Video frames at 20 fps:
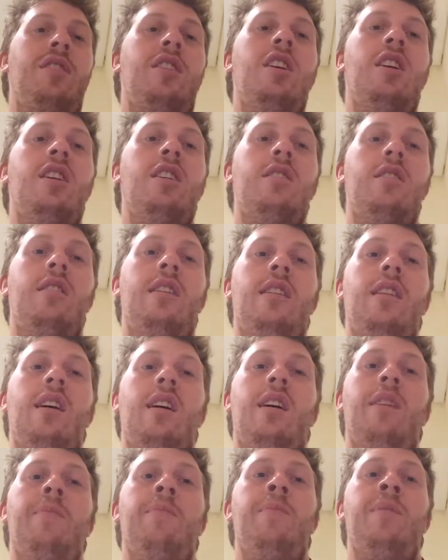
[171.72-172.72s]
a year in
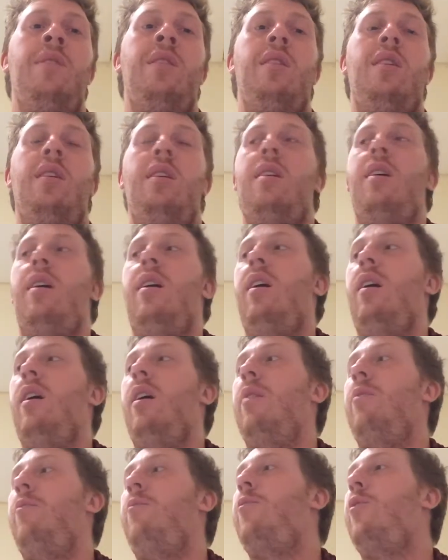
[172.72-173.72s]
the
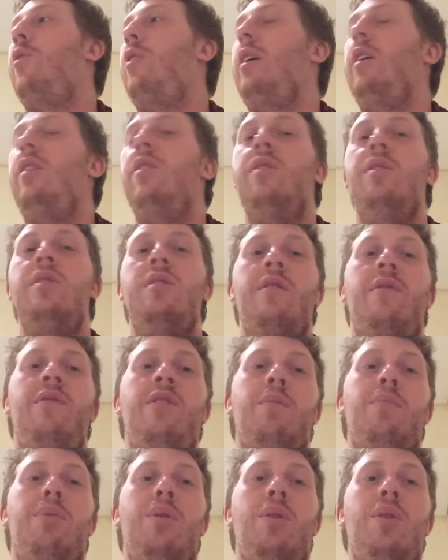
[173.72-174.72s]
foothills of
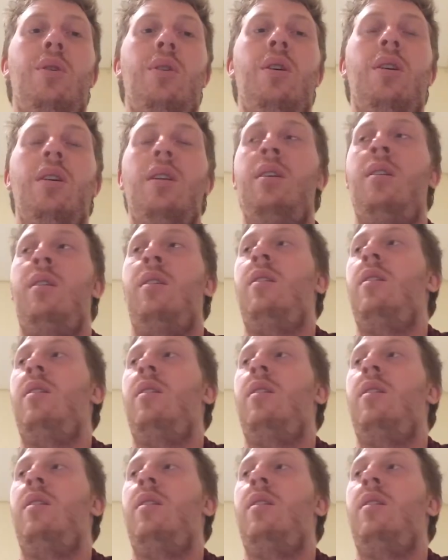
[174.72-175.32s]
Nepal,